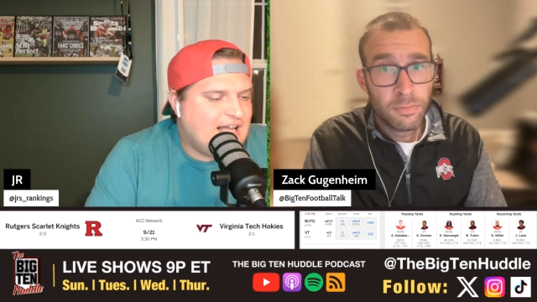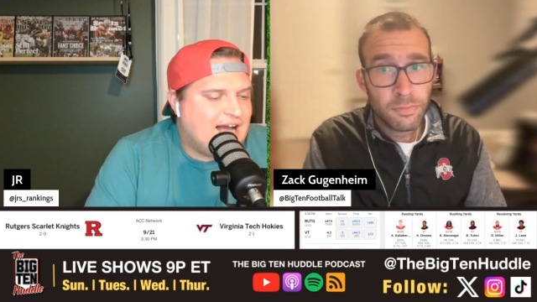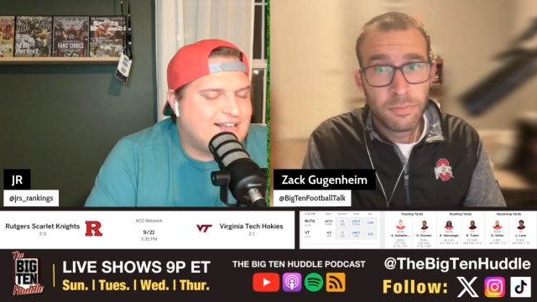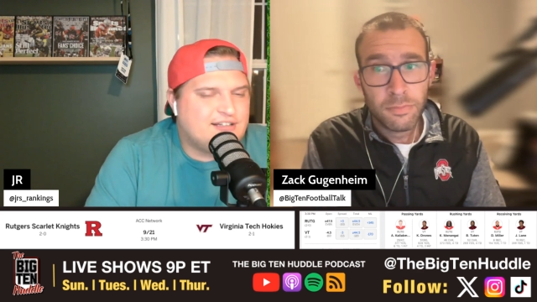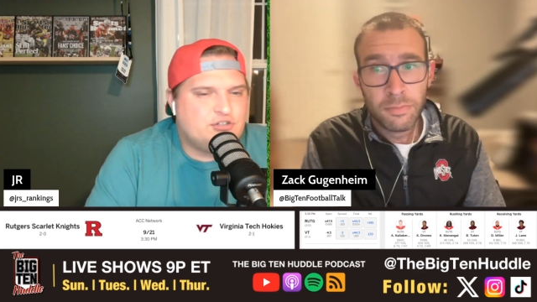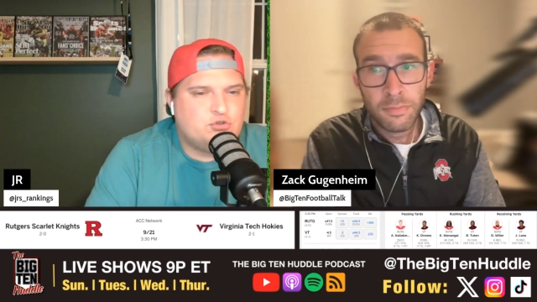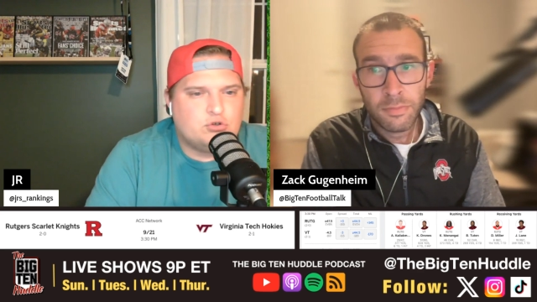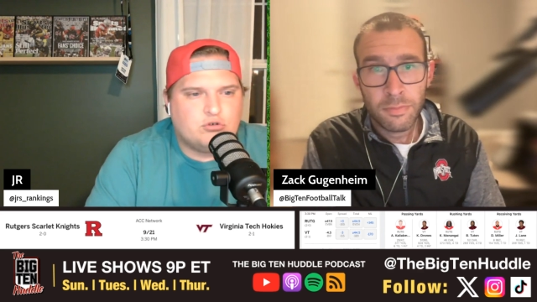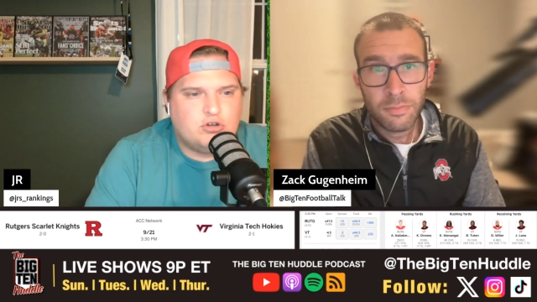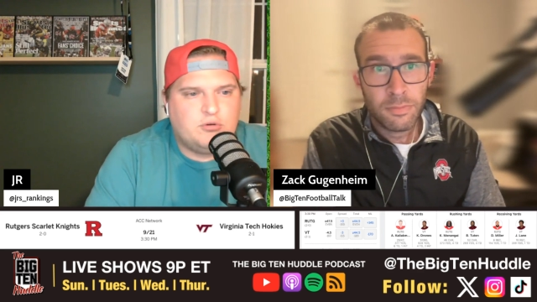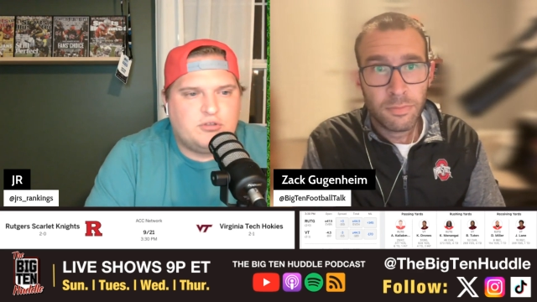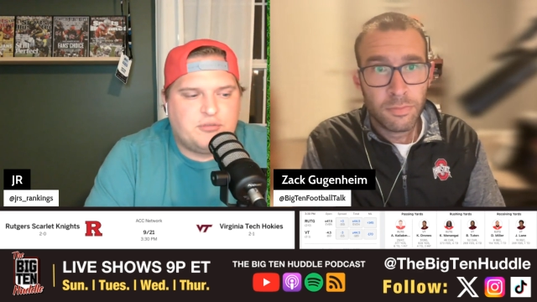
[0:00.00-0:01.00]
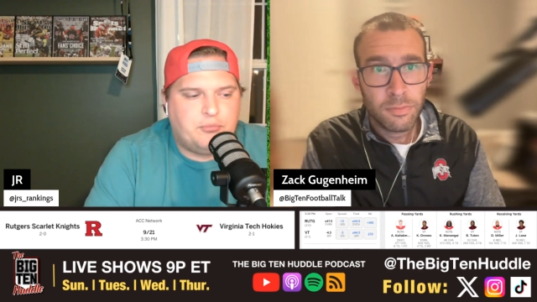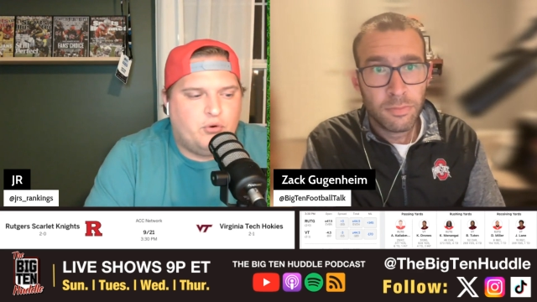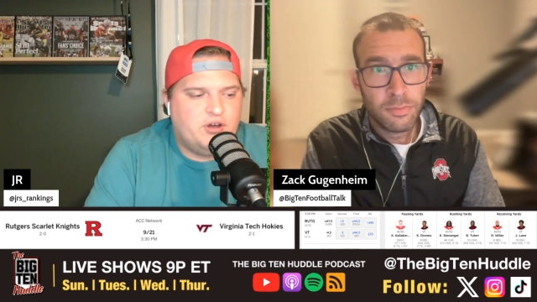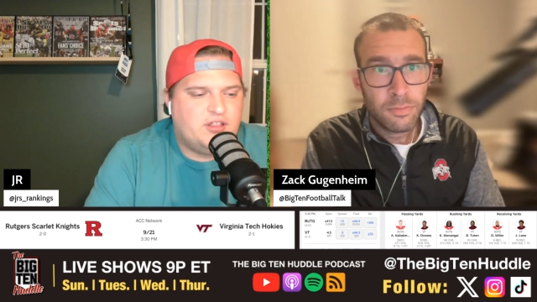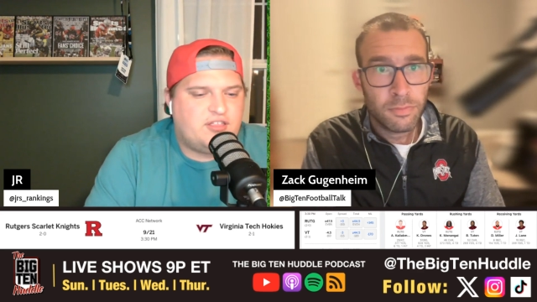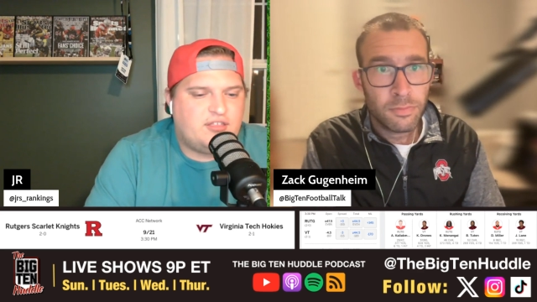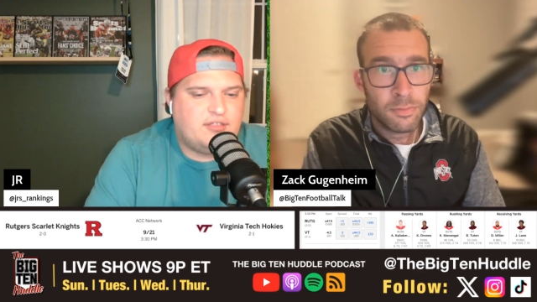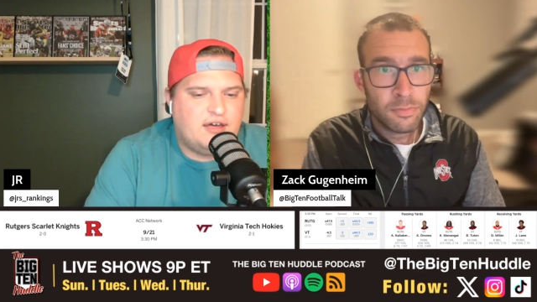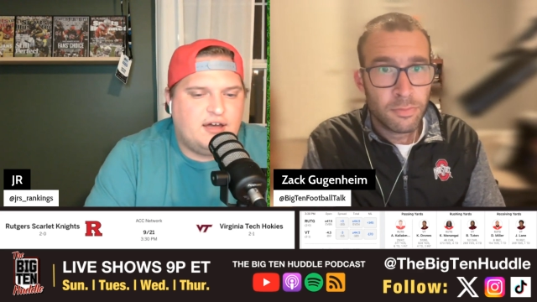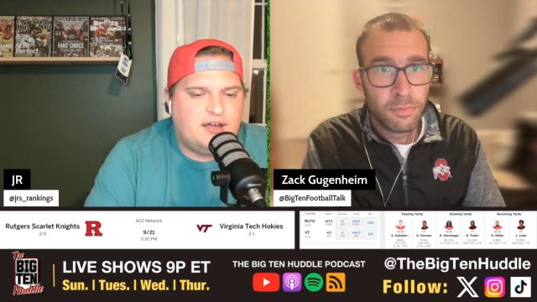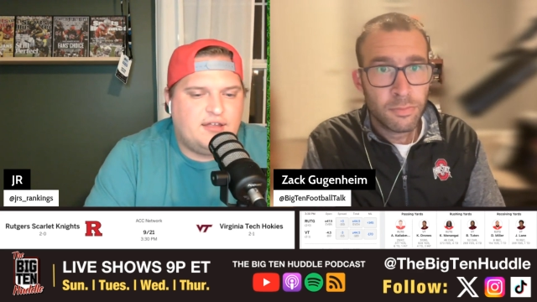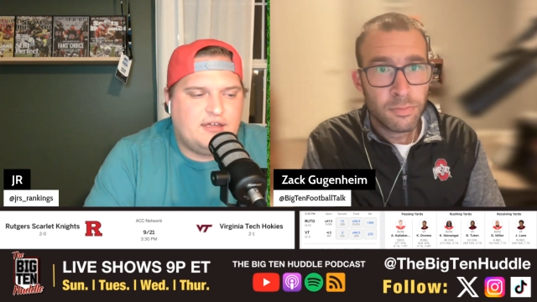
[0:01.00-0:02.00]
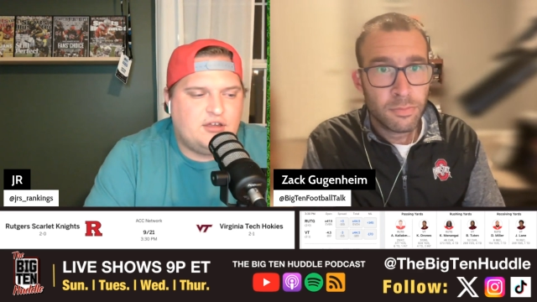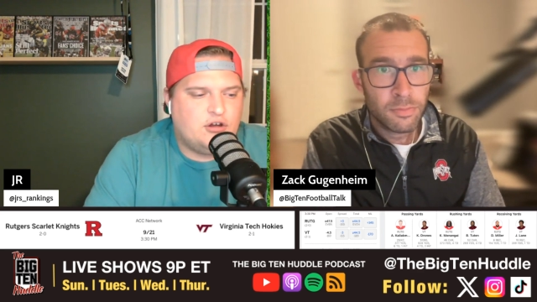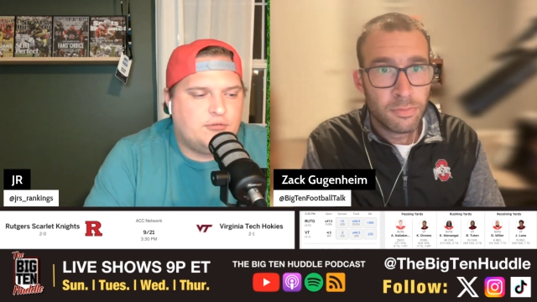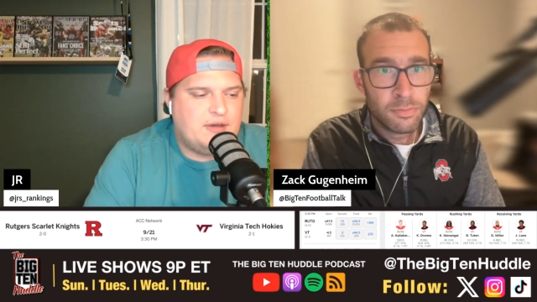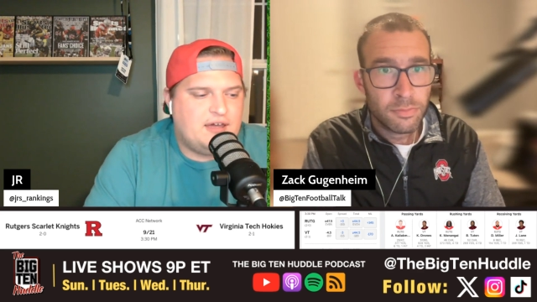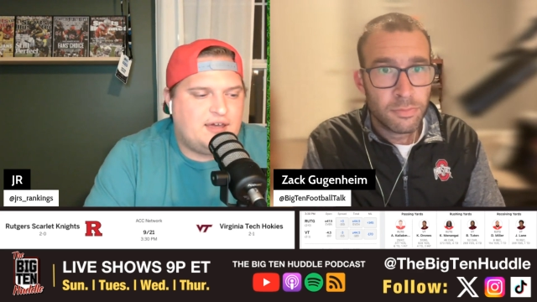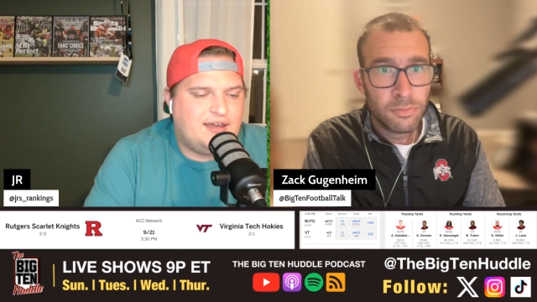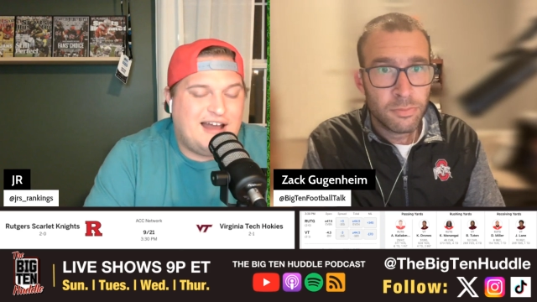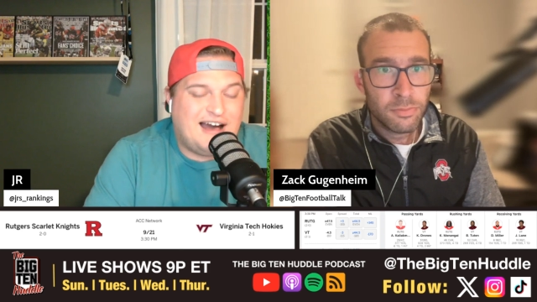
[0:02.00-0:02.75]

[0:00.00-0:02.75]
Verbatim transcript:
Speaker 1: I tend to agree with the points that you're making.